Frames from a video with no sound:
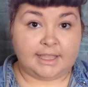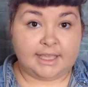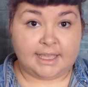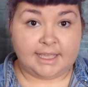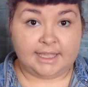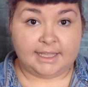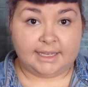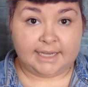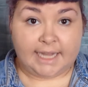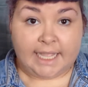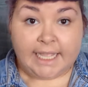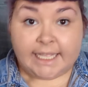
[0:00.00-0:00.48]

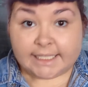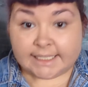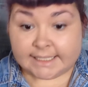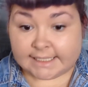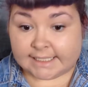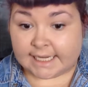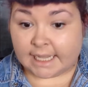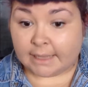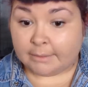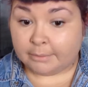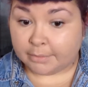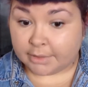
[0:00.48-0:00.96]
The next
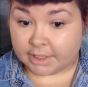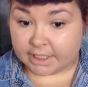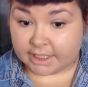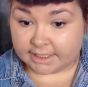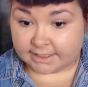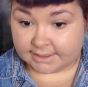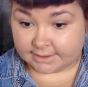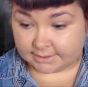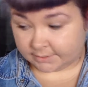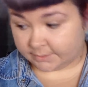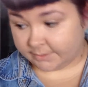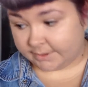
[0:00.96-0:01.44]
step
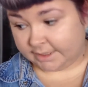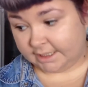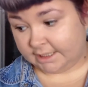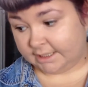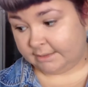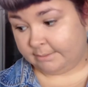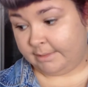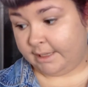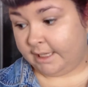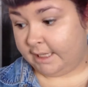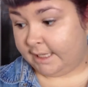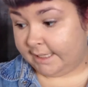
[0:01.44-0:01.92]
is going
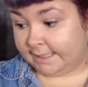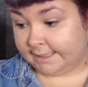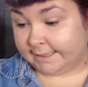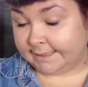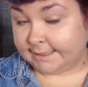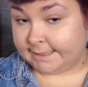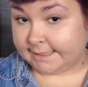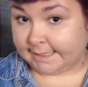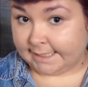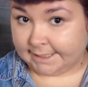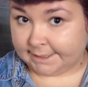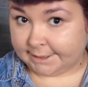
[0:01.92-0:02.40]
to be
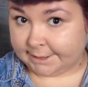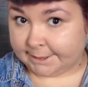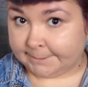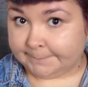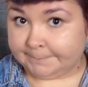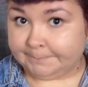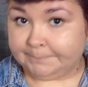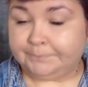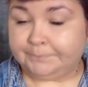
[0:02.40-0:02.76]
concealer.